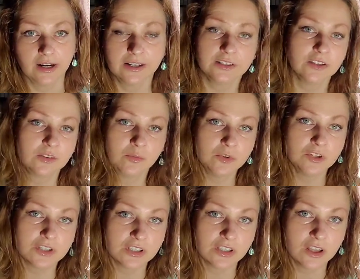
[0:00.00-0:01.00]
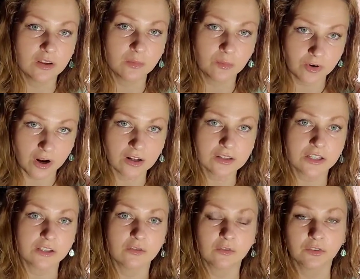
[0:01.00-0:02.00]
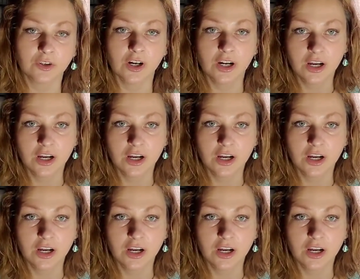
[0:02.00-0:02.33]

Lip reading: It's gonna be just another practice for